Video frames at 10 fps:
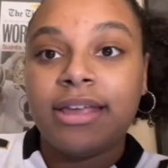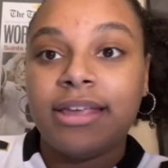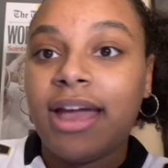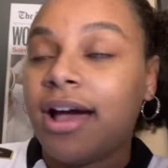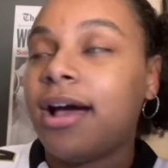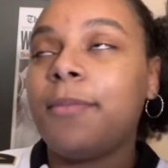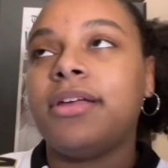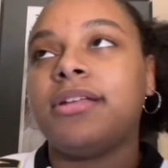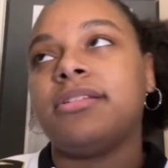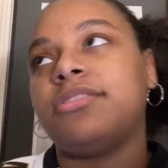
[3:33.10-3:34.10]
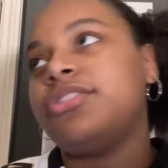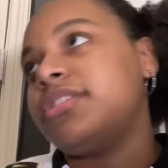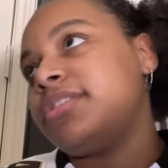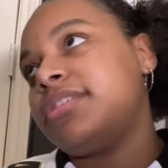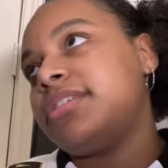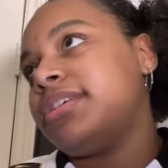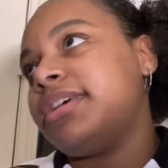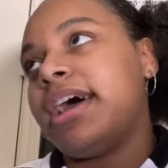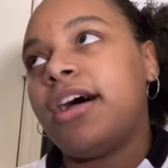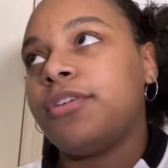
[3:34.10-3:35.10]
yeah, I mean, just
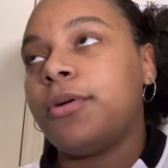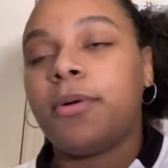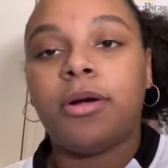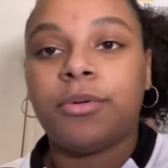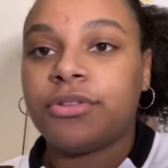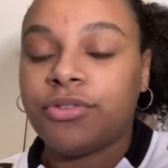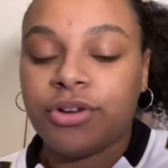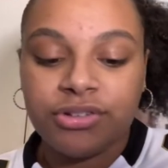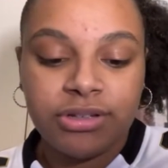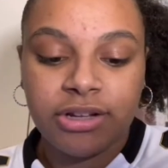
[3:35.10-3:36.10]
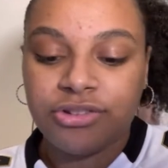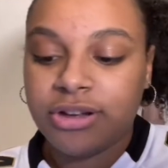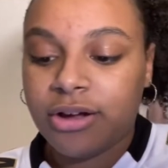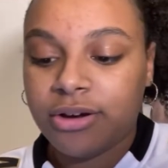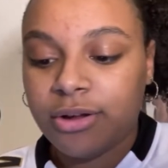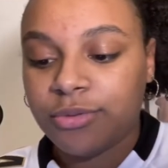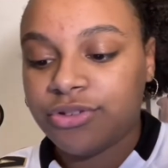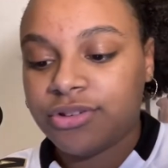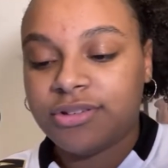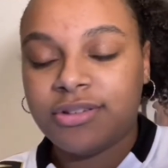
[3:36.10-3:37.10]
Alvin Kamara with the first touchdown. It was
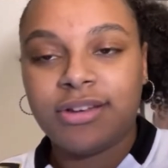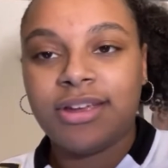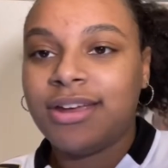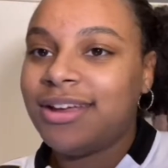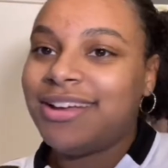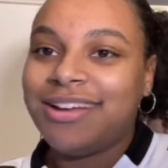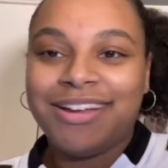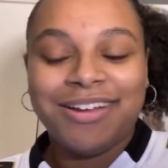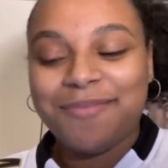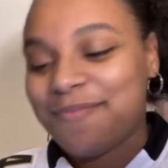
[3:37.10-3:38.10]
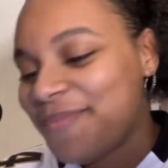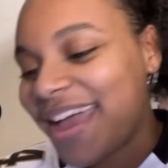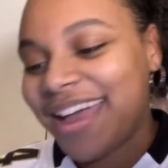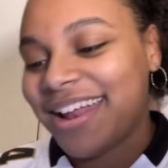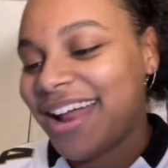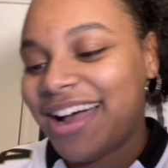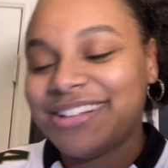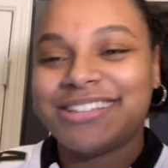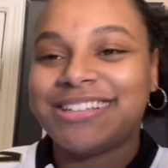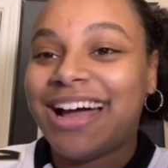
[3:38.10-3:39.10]
just, man, I
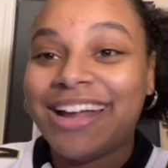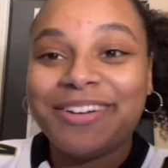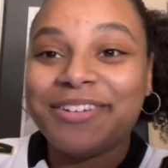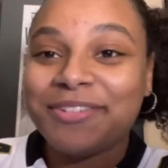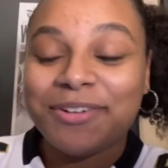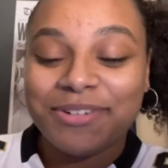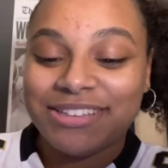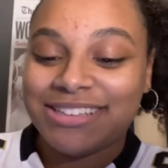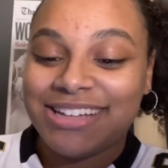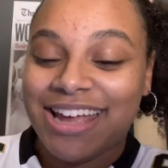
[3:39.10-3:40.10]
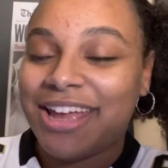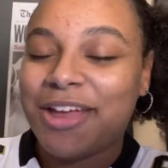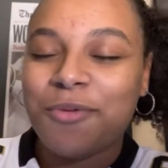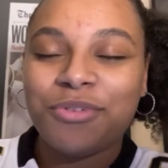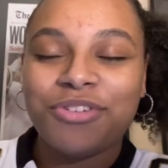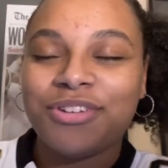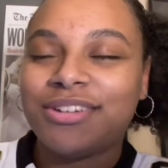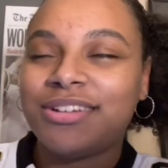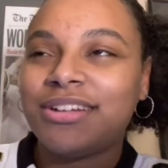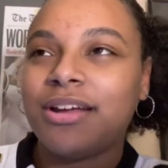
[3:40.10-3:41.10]
don't even know what to say. It was
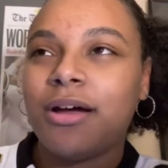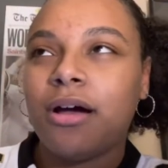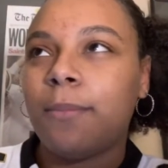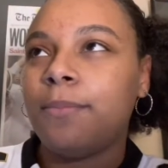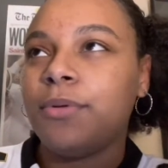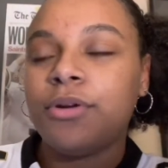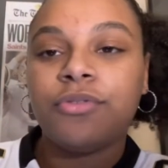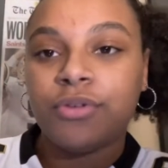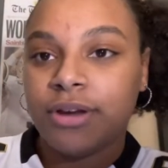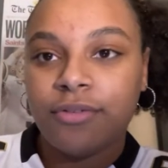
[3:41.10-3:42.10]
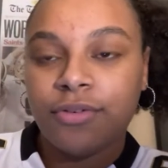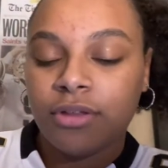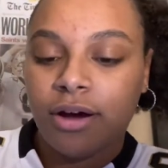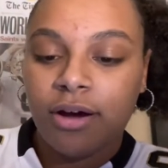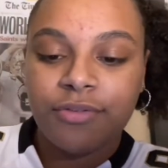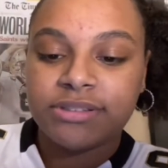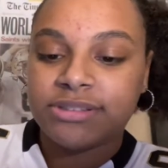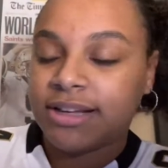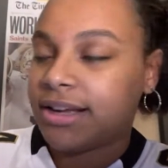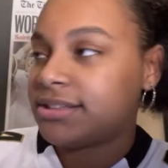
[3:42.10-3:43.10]
just a beautiful day for the offense.
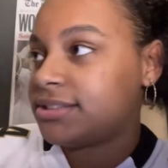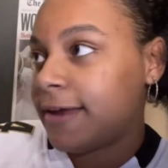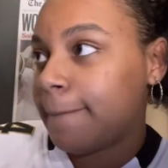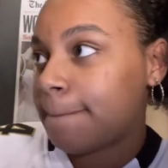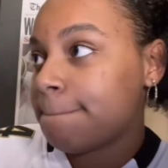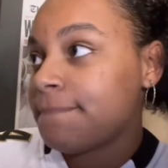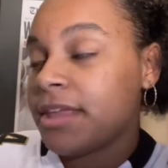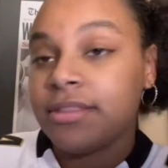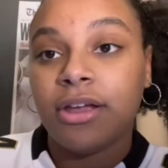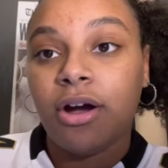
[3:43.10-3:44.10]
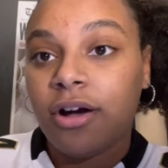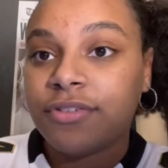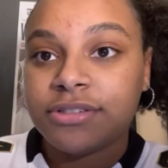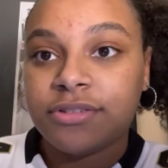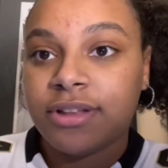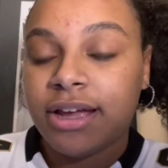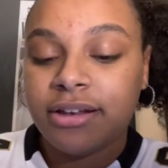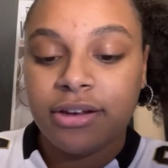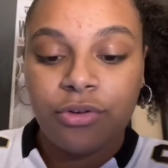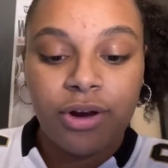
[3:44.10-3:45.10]
Like I said, the offensive line
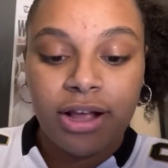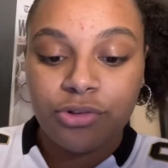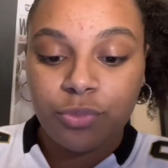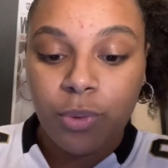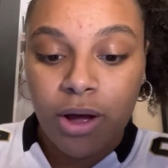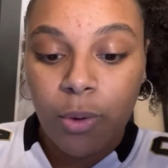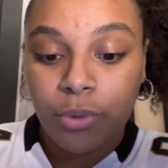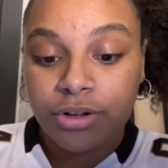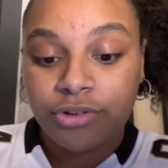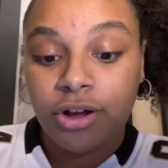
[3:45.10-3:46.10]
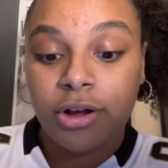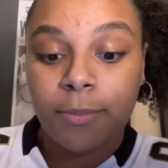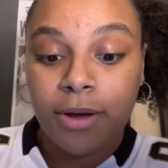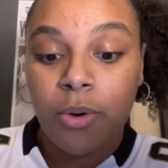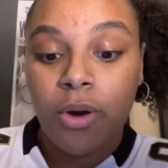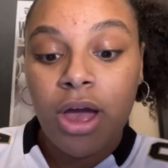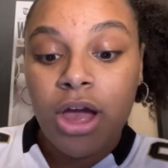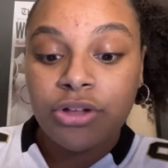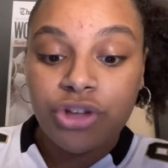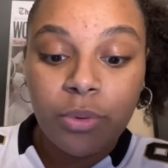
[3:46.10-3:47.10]
did great as well. We're going to talk about
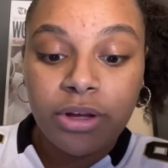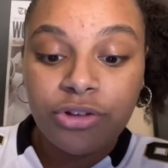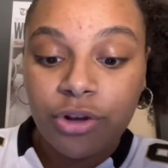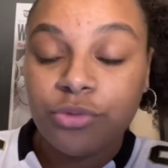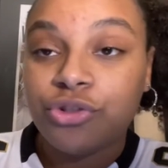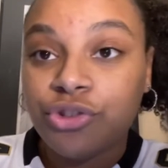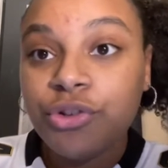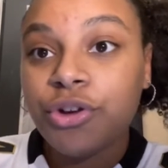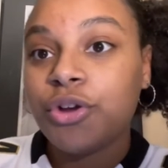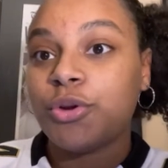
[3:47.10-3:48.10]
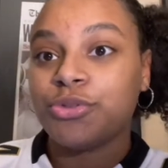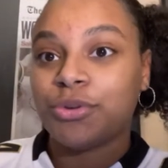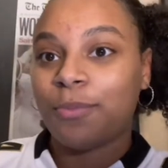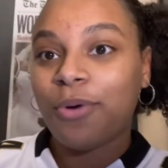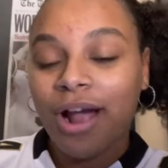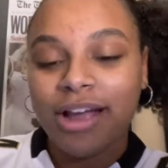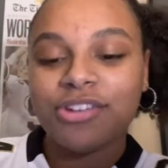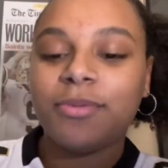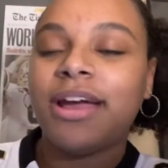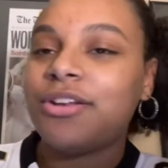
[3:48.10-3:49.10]
Tony Jones Jr., who
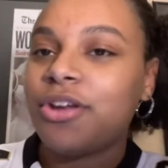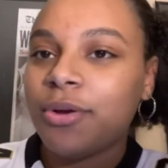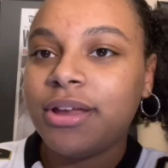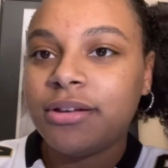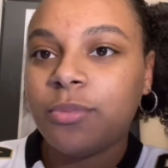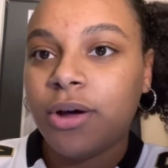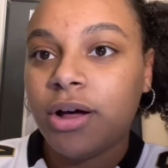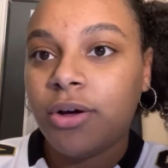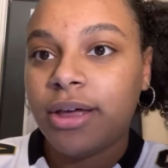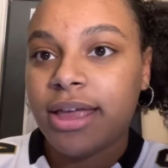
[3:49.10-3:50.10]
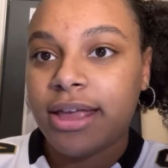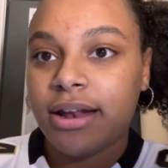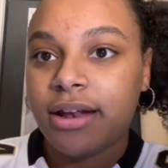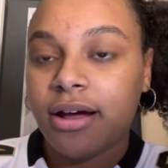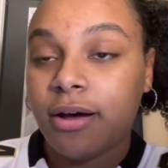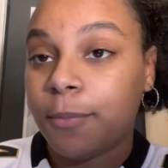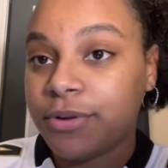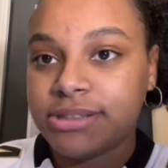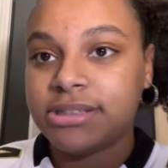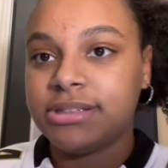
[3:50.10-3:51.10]
surprised me. I know he did well in
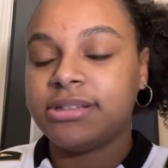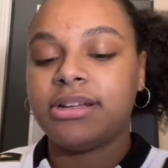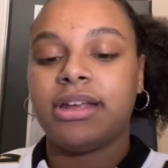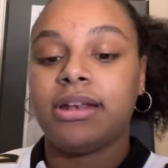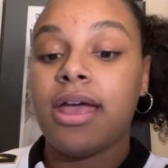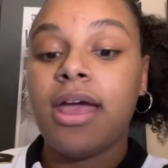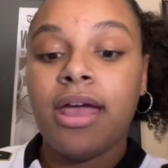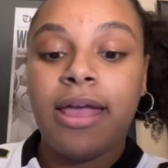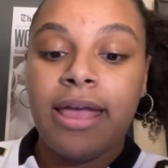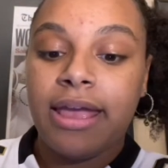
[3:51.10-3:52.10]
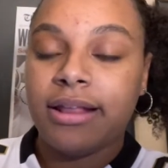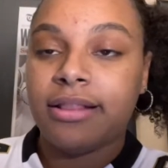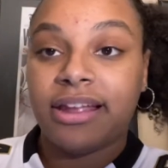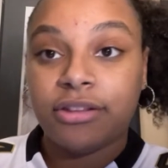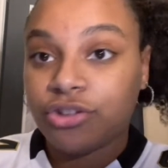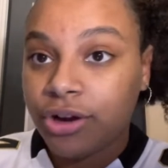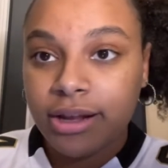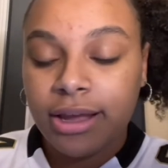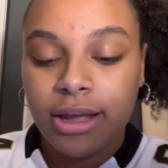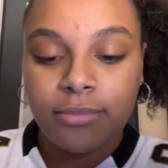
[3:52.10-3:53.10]
preseason and in the
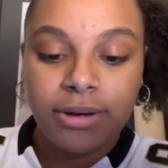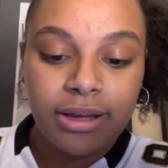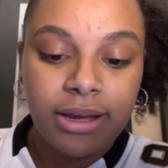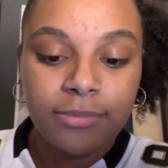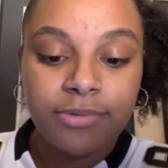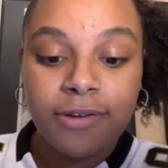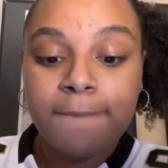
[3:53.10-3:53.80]
training camp, mini camps.